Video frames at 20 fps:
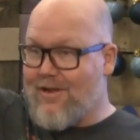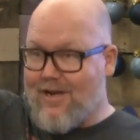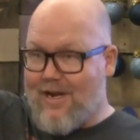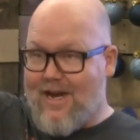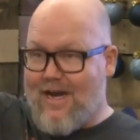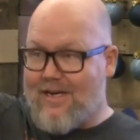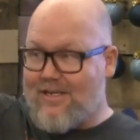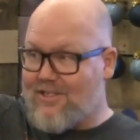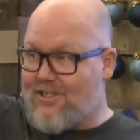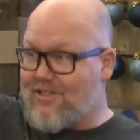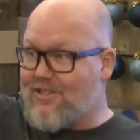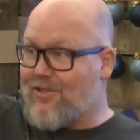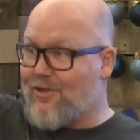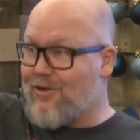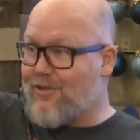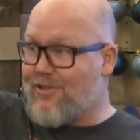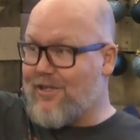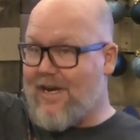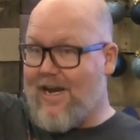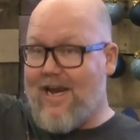God has just
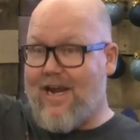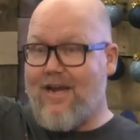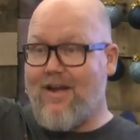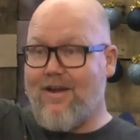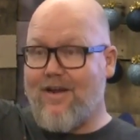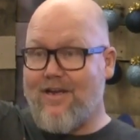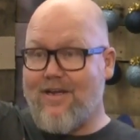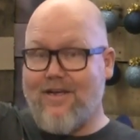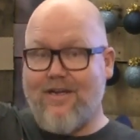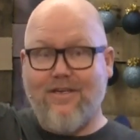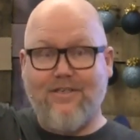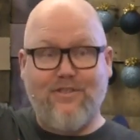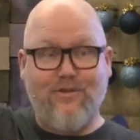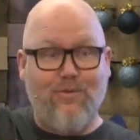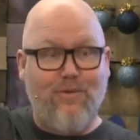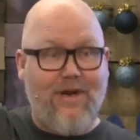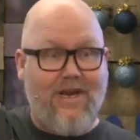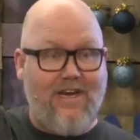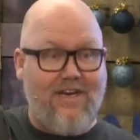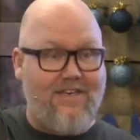told you, hey, it's a
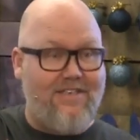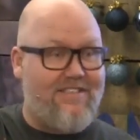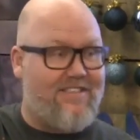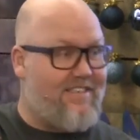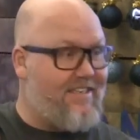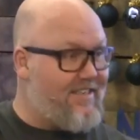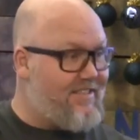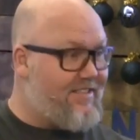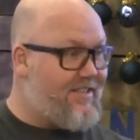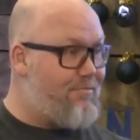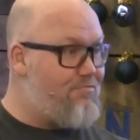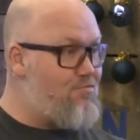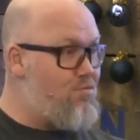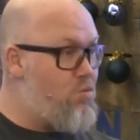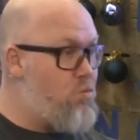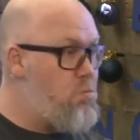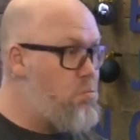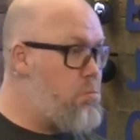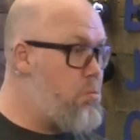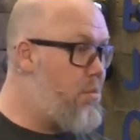waiting season.
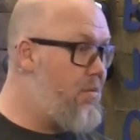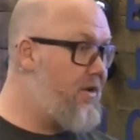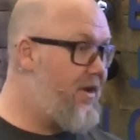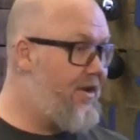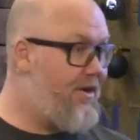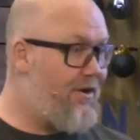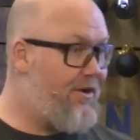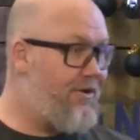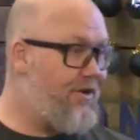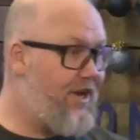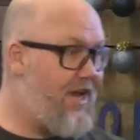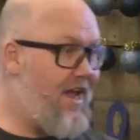You know, you